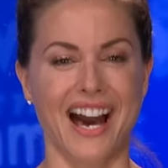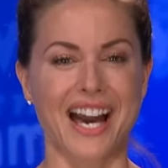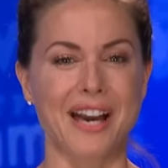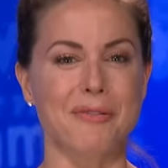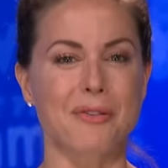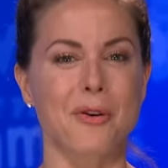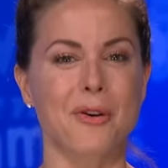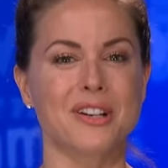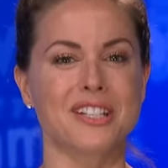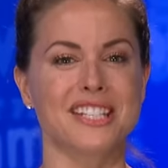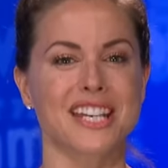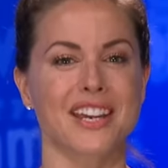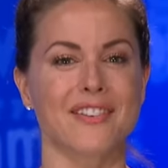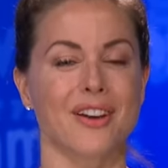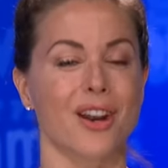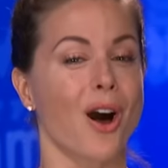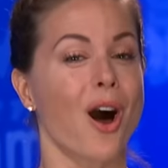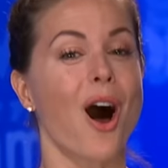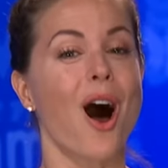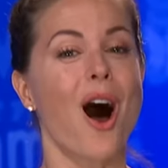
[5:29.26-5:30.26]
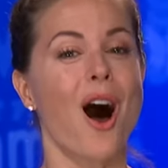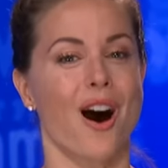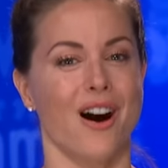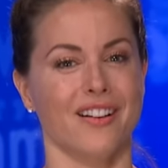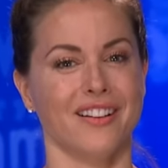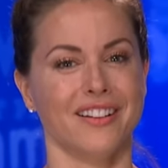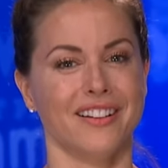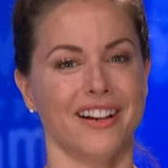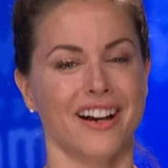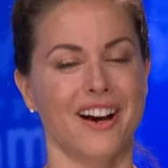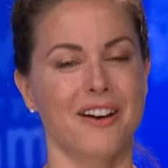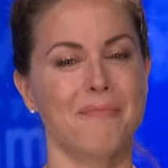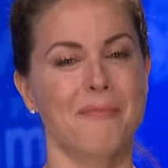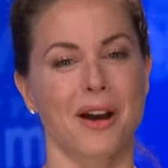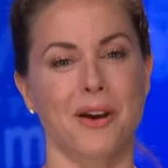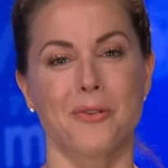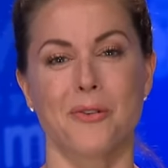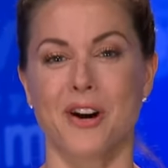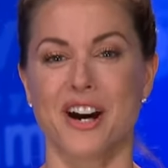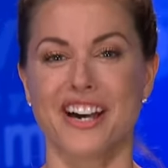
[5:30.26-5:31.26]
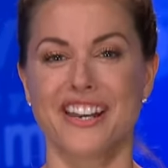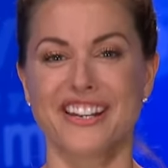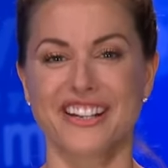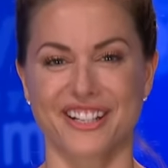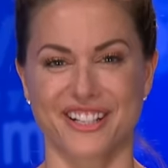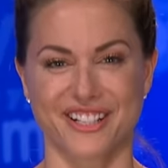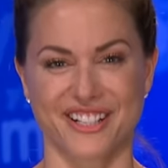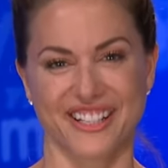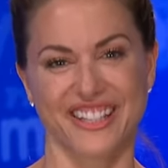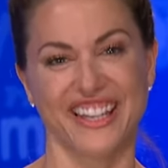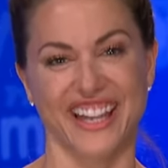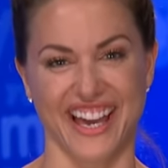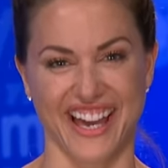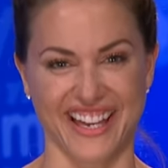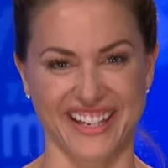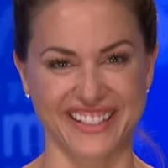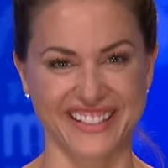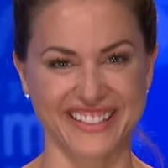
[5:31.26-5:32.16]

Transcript: I'm going to give it all of my one good leg.